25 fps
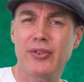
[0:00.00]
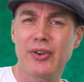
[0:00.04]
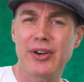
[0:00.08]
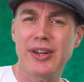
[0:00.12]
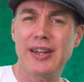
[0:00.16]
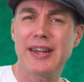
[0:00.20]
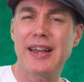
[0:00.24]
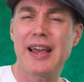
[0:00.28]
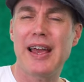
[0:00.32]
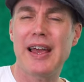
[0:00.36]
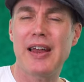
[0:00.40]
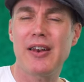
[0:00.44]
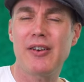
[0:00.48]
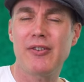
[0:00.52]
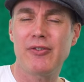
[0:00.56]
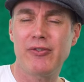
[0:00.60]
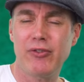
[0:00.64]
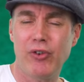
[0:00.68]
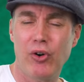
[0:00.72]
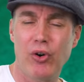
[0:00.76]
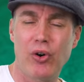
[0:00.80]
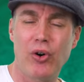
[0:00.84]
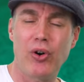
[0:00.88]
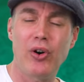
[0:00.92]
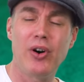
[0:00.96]
three and
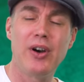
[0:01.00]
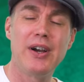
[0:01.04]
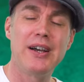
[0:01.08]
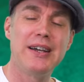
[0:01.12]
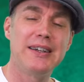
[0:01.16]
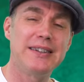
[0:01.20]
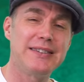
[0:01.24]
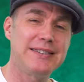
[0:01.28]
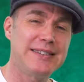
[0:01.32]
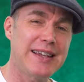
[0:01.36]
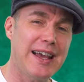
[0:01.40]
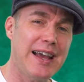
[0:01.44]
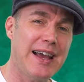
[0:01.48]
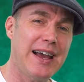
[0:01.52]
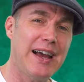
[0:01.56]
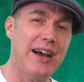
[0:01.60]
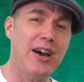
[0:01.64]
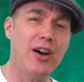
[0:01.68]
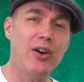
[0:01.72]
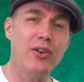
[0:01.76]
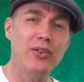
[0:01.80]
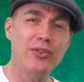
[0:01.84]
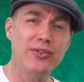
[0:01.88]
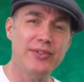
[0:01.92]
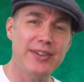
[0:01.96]
four.
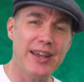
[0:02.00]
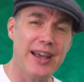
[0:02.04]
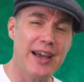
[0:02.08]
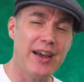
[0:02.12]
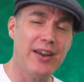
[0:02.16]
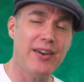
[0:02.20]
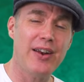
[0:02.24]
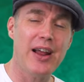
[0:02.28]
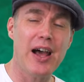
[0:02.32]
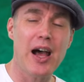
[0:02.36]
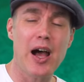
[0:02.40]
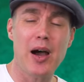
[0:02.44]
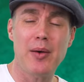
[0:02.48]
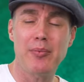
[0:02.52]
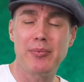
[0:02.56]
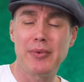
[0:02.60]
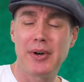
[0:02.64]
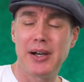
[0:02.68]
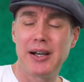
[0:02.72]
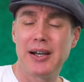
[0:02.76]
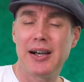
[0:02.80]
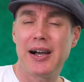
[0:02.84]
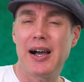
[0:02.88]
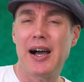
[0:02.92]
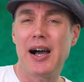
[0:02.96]
Down, down,
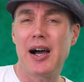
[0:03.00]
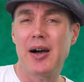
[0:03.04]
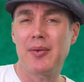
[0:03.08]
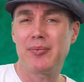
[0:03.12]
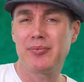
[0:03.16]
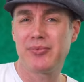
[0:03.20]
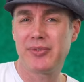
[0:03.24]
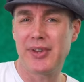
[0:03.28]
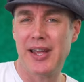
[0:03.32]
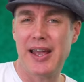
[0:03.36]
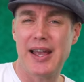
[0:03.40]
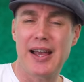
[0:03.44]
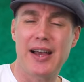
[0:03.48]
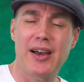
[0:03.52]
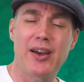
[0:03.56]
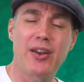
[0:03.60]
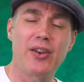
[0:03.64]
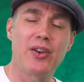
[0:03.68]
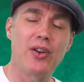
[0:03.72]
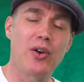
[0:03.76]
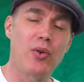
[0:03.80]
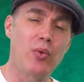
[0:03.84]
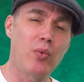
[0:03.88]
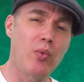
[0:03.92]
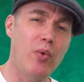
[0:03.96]
up, up, down.
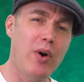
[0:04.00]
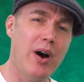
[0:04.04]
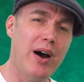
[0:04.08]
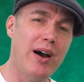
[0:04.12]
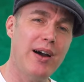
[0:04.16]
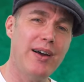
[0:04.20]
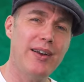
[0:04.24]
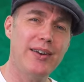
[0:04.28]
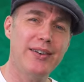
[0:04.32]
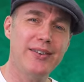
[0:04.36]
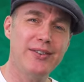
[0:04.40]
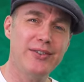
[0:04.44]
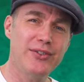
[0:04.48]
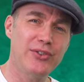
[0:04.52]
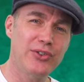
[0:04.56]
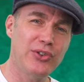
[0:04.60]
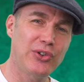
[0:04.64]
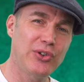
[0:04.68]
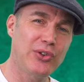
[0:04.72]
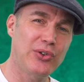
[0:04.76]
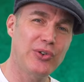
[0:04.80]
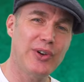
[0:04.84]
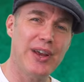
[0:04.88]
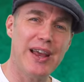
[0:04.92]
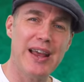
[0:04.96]
One,
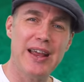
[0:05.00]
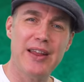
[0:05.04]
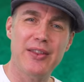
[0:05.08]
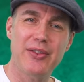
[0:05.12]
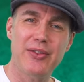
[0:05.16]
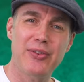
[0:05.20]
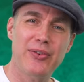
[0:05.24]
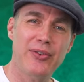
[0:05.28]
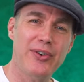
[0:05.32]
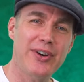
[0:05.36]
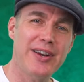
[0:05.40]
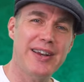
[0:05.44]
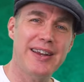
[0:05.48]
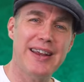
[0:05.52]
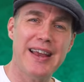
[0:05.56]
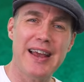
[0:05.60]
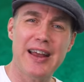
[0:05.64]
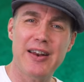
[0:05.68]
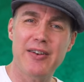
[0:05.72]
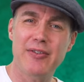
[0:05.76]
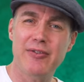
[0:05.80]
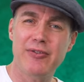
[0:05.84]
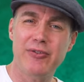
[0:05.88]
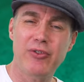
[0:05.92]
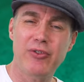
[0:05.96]
two and three and